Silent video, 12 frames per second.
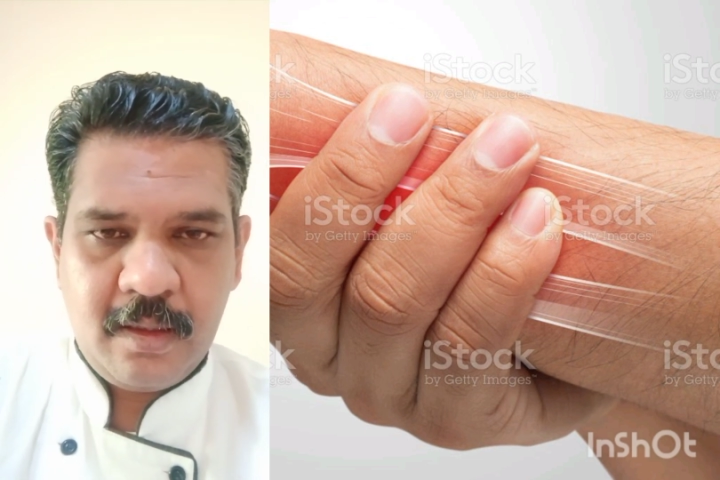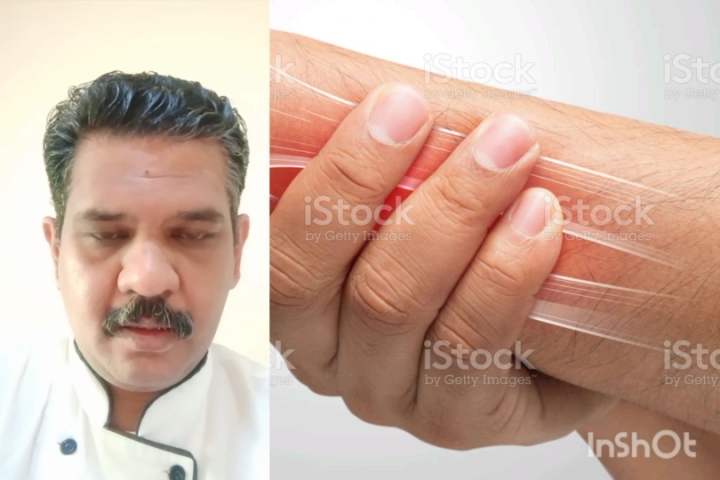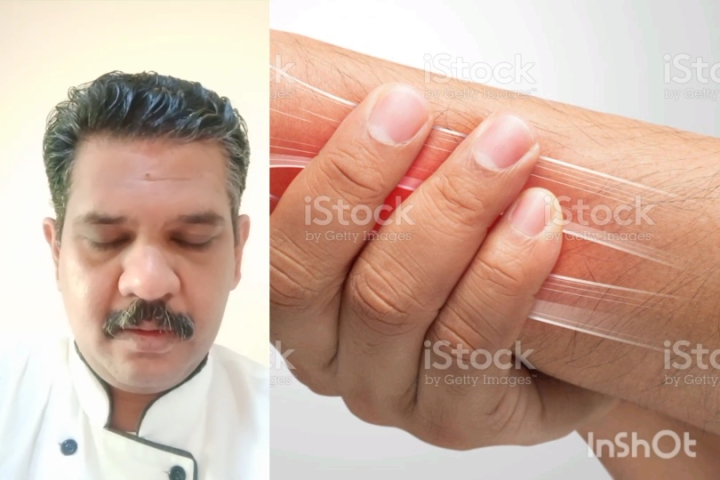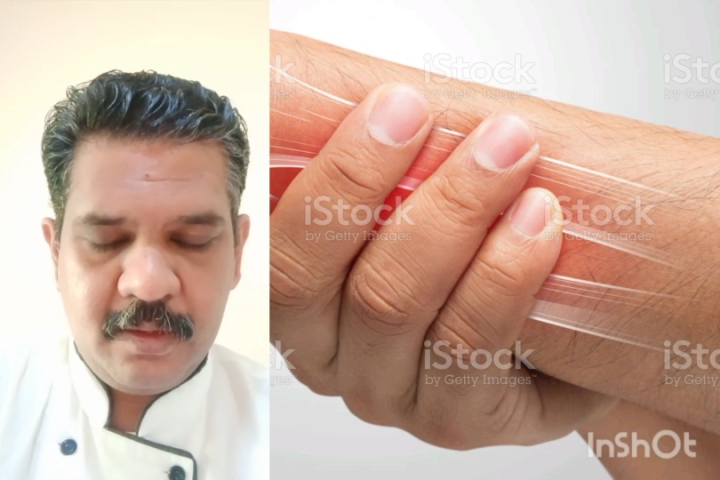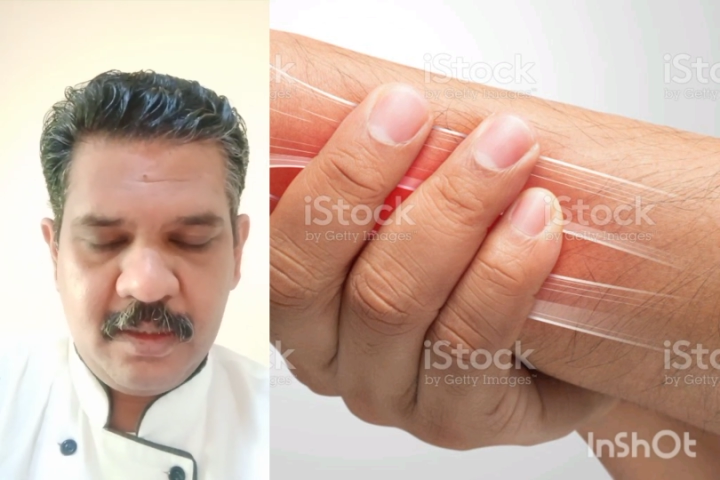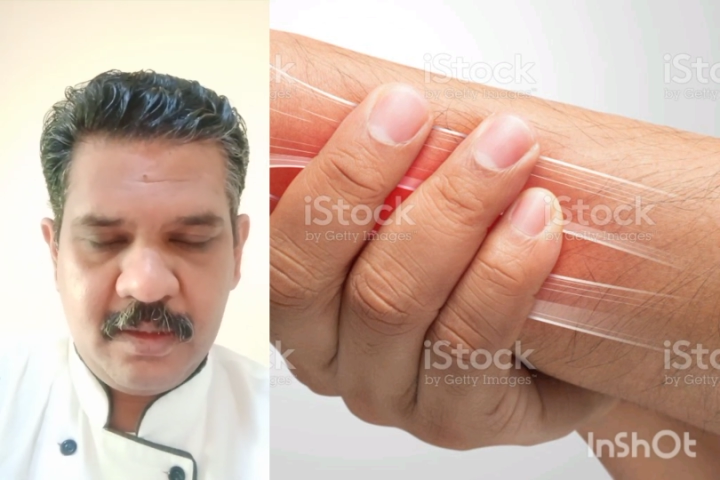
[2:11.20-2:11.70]

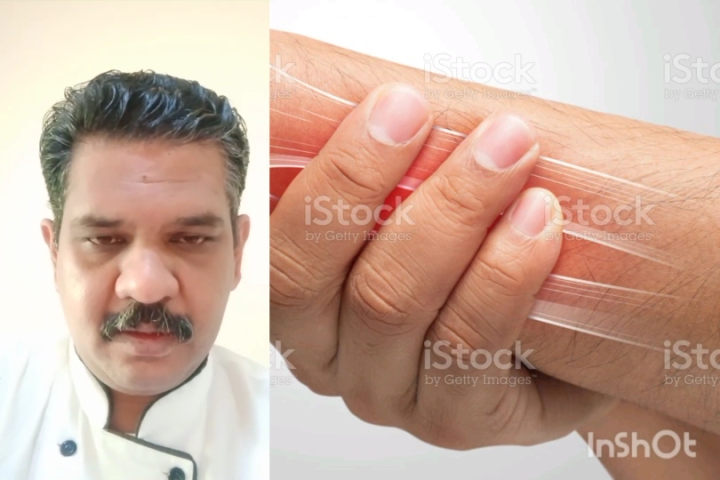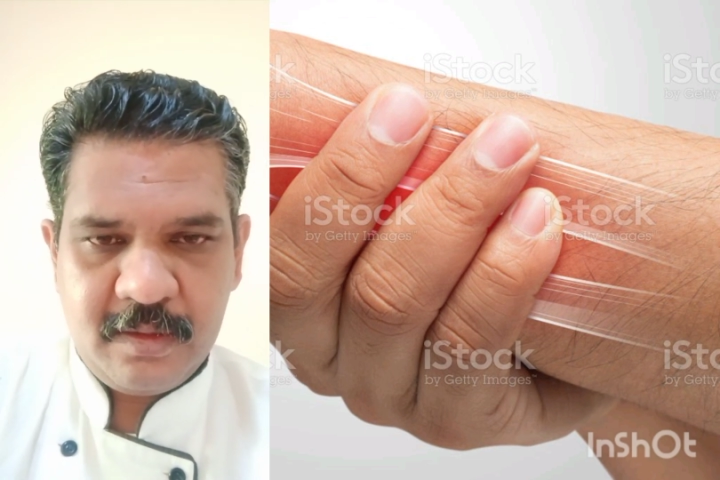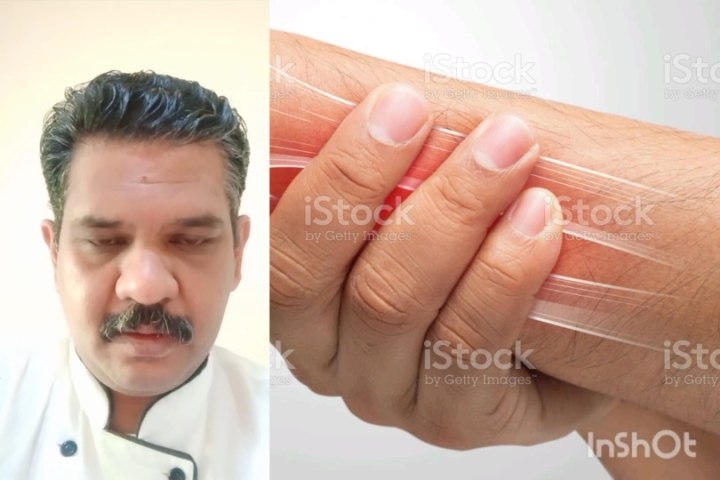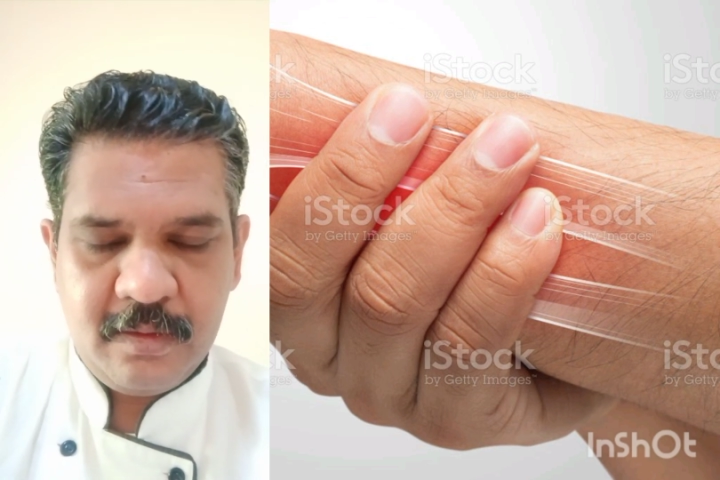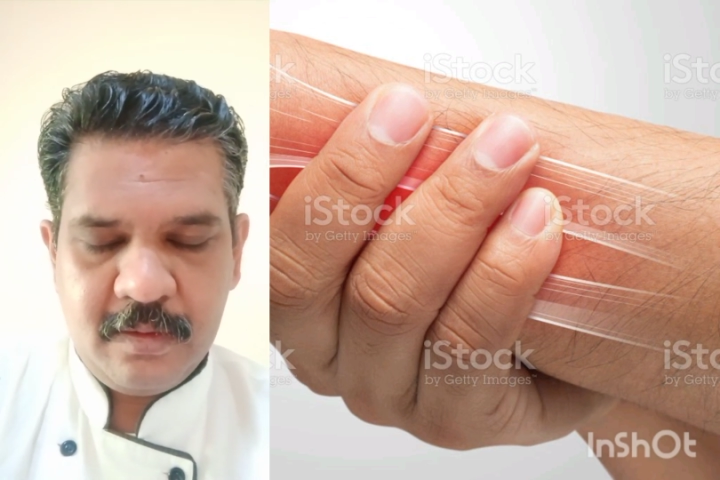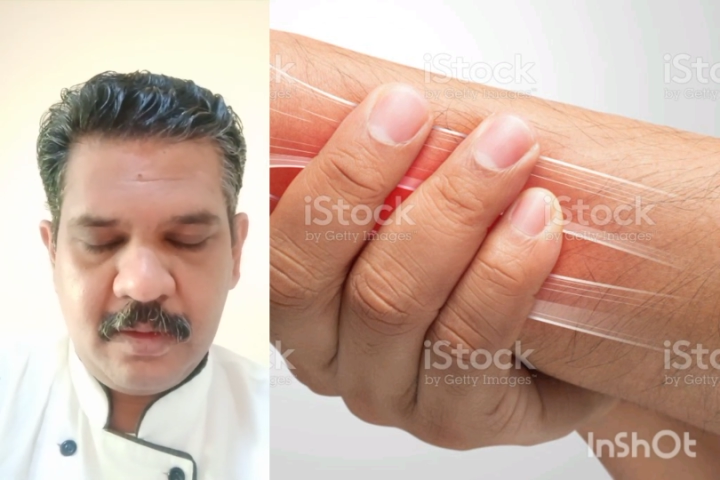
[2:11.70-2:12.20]
these
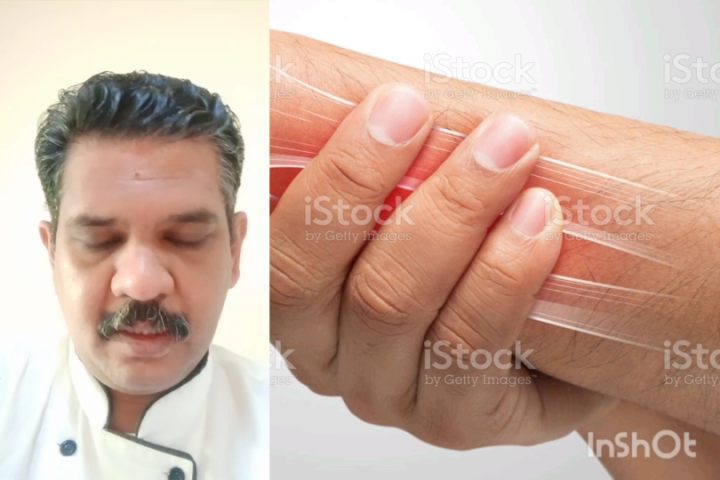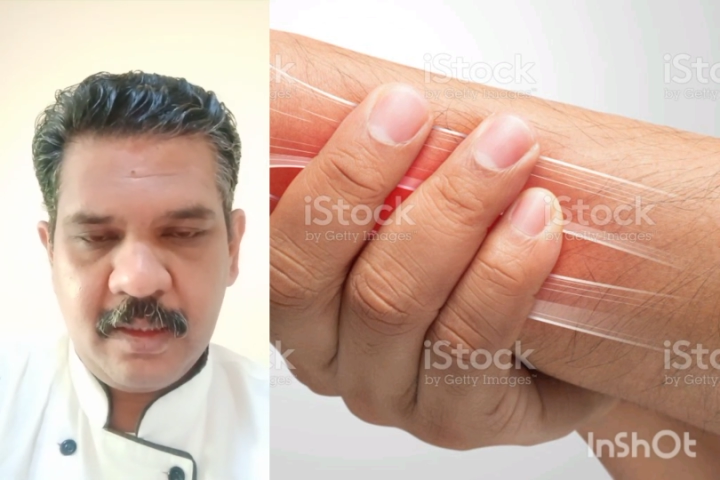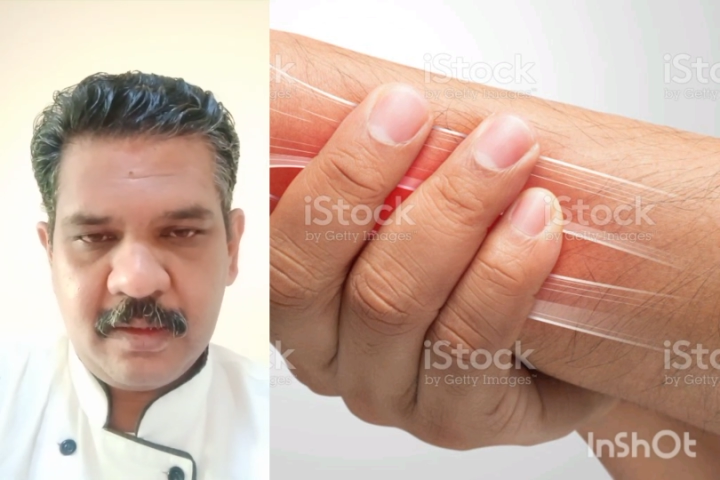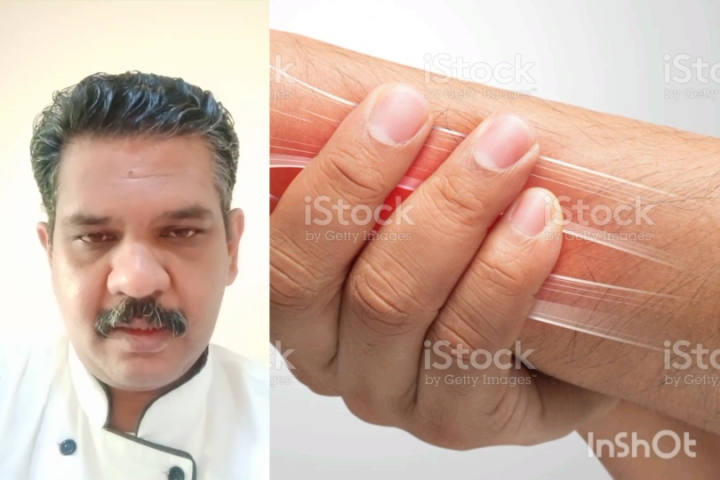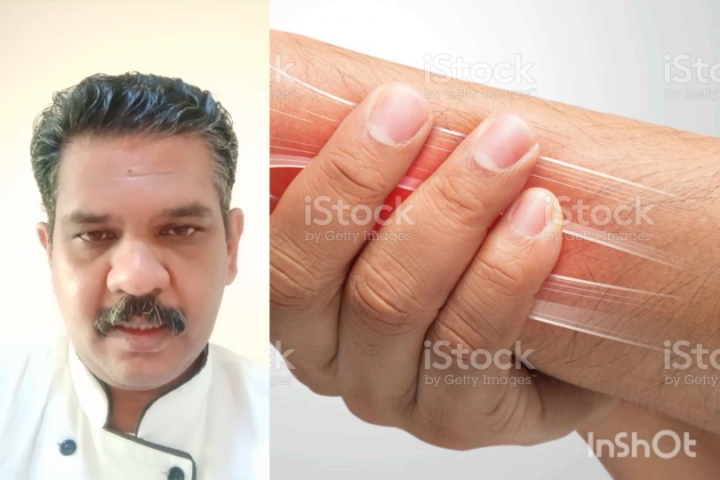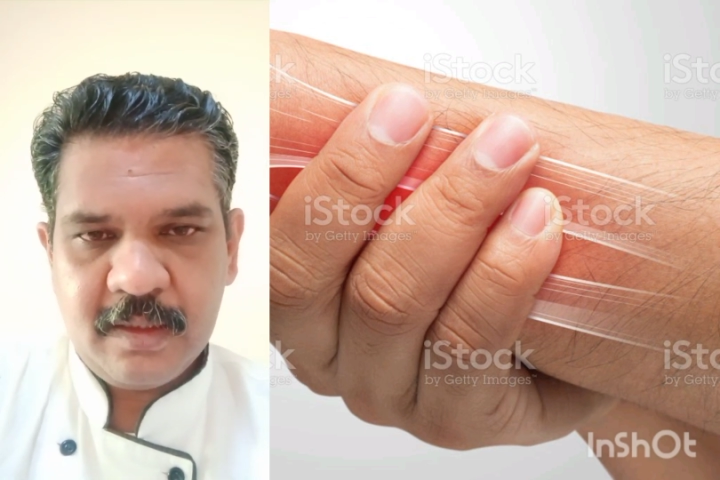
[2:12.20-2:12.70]
three
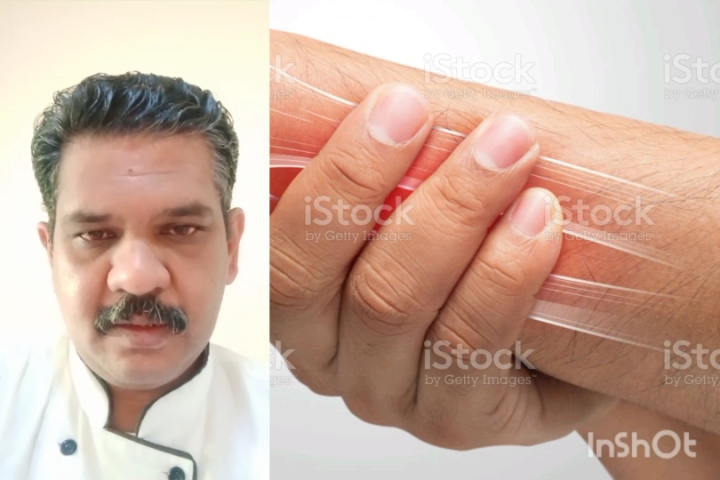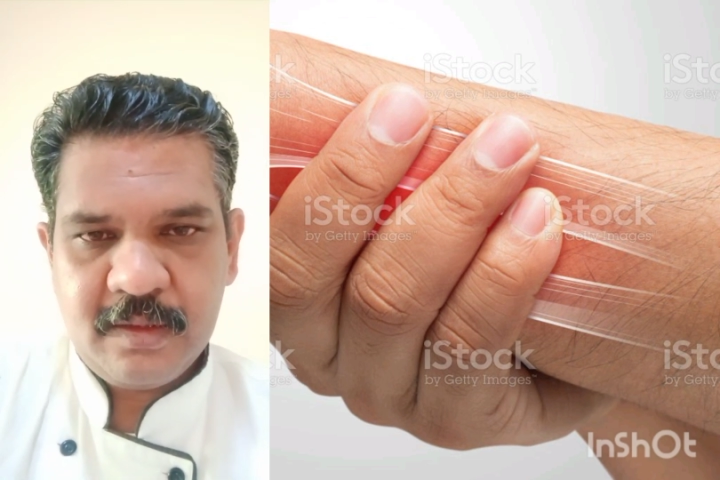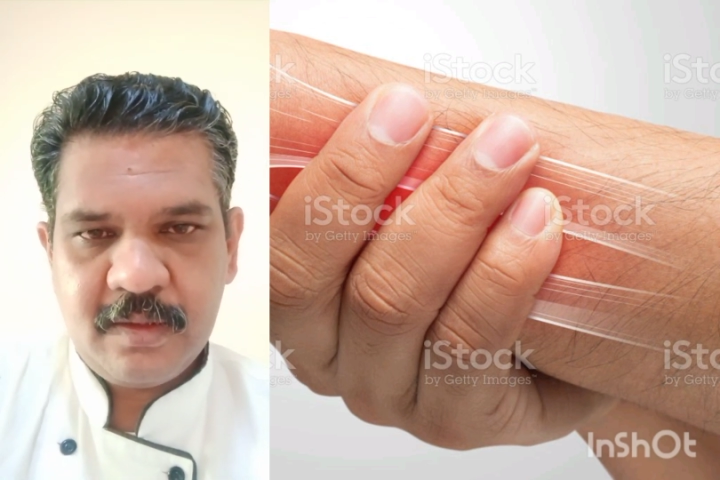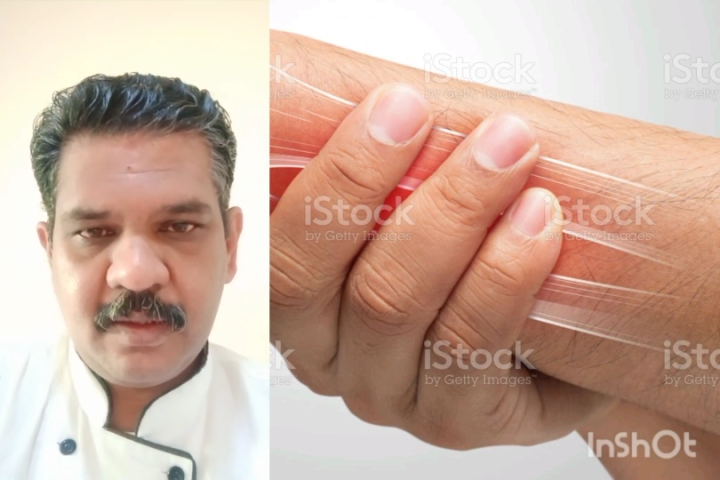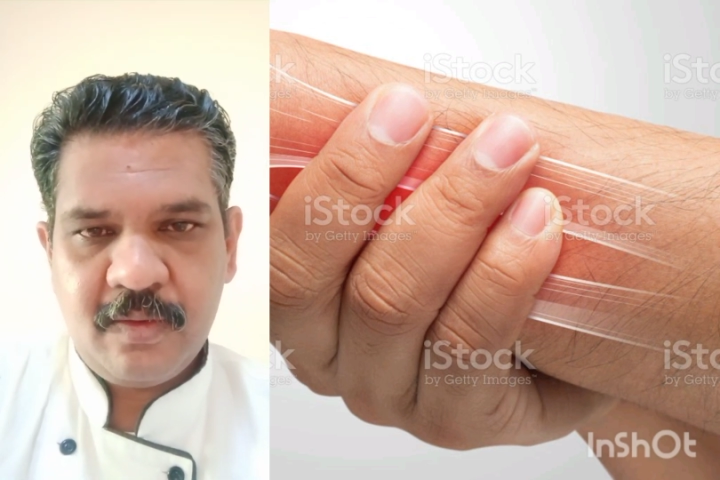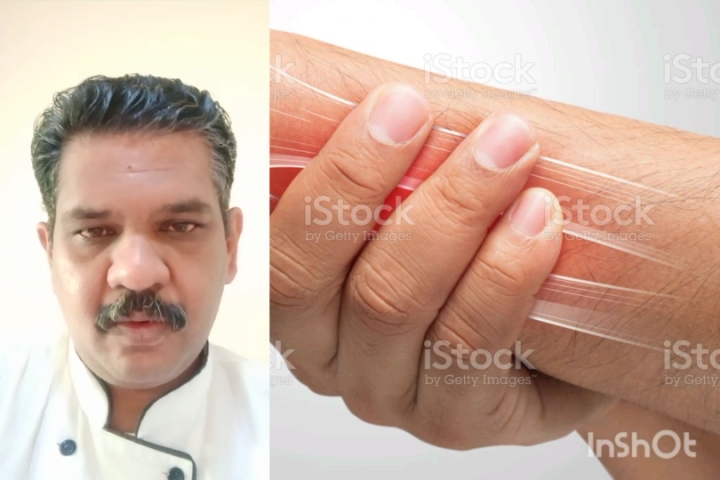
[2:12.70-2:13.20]
things,